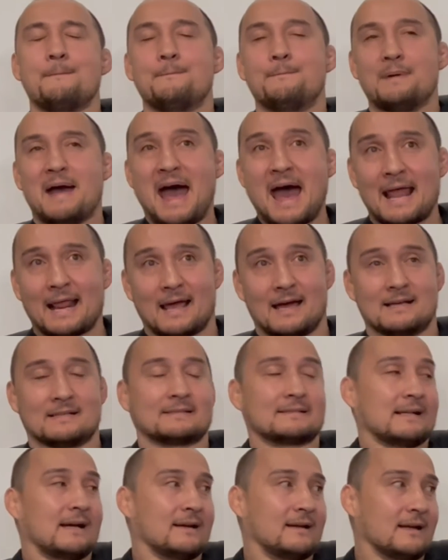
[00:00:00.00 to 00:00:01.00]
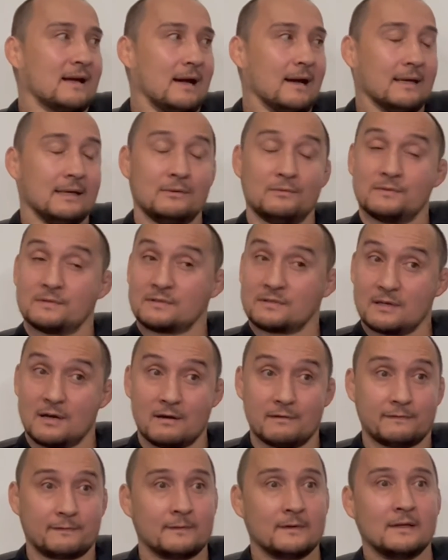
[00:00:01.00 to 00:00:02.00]
a badass, that guy. He was
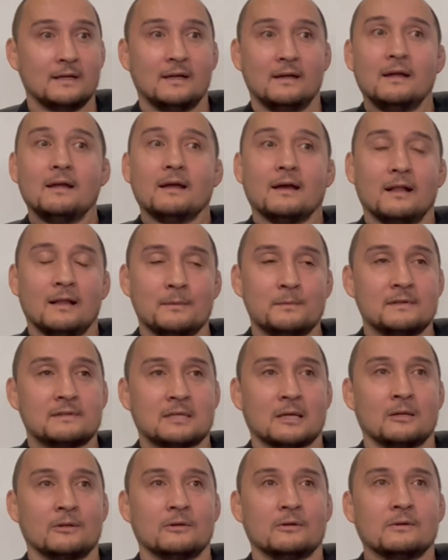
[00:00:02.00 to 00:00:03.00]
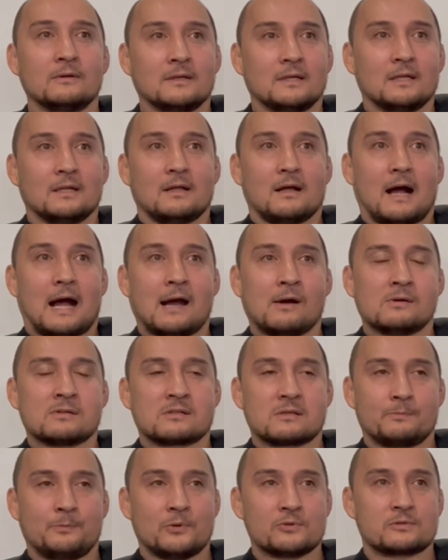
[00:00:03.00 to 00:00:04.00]
tough. And let me tell you, I was
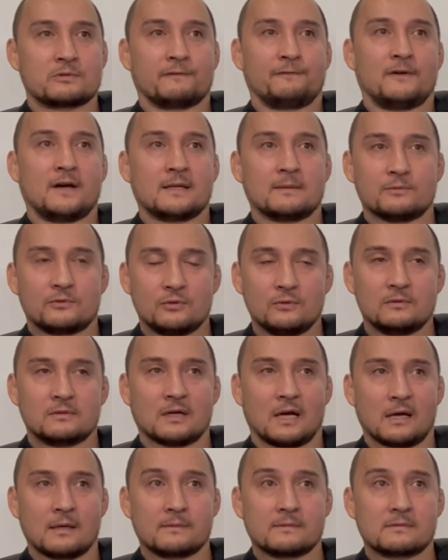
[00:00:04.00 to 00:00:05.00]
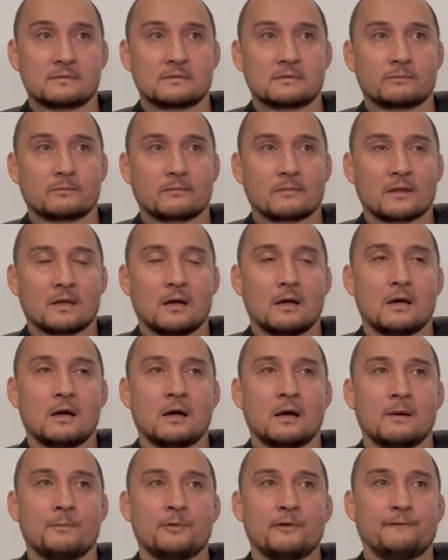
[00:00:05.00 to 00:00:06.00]
supposed to fight him 2 times.
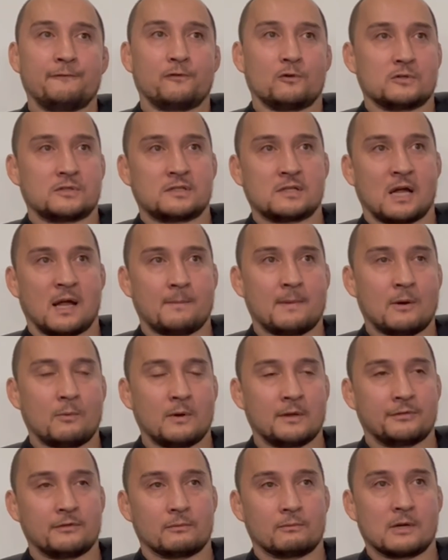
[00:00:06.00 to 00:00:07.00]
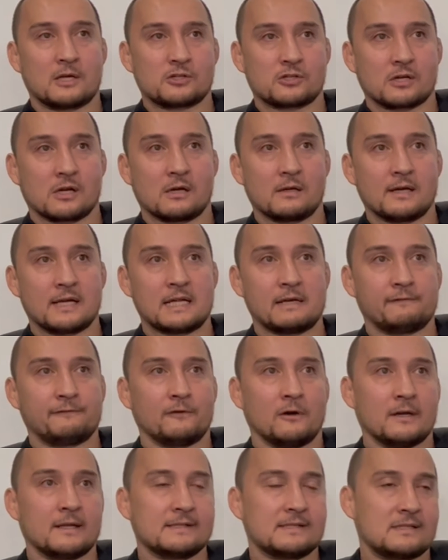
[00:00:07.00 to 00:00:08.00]
The first time I went to Russia and I
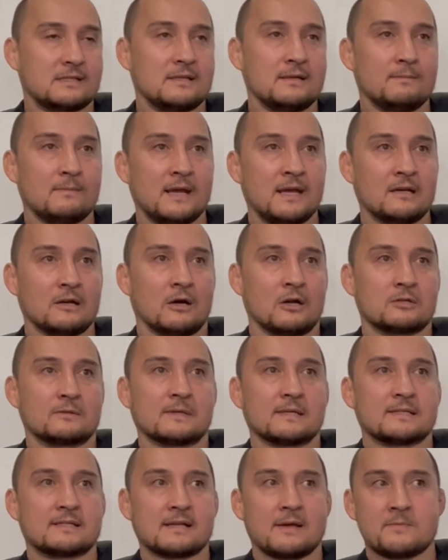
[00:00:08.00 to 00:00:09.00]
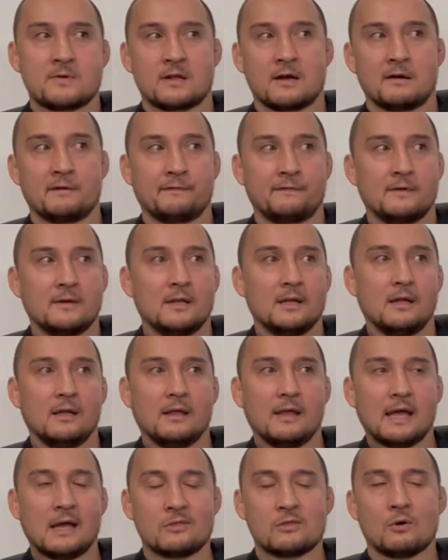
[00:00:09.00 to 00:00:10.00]
fought his teammate, Andrei Semenov,
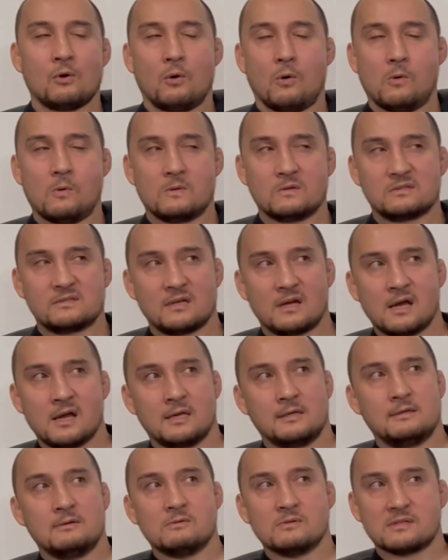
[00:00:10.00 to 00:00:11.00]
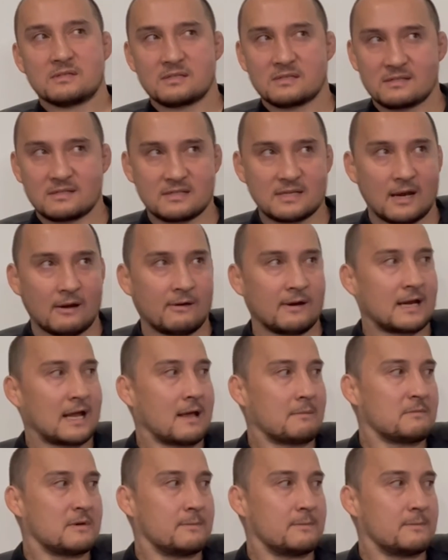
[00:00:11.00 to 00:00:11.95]
and the whole time he was staring at me